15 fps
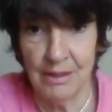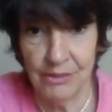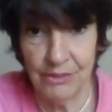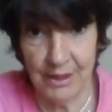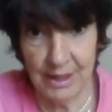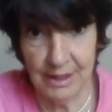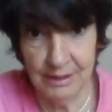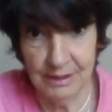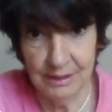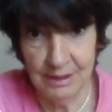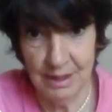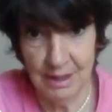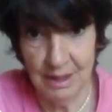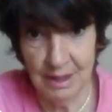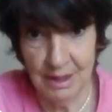Then
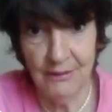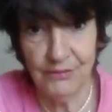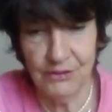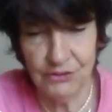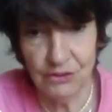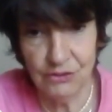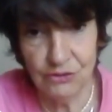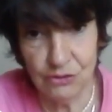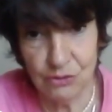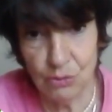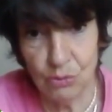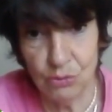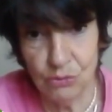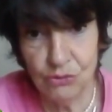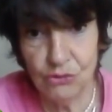I visit
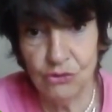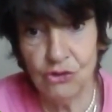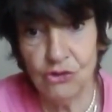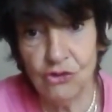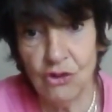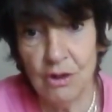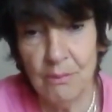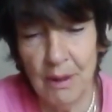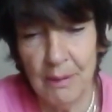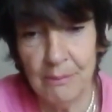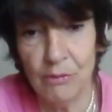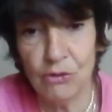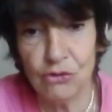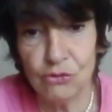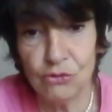schools to share my
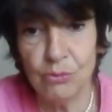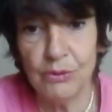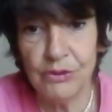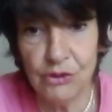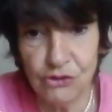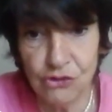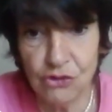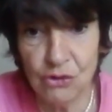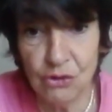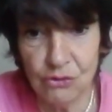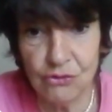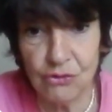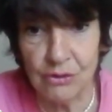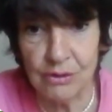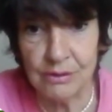books with the
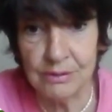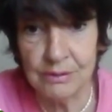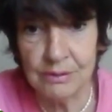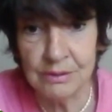children.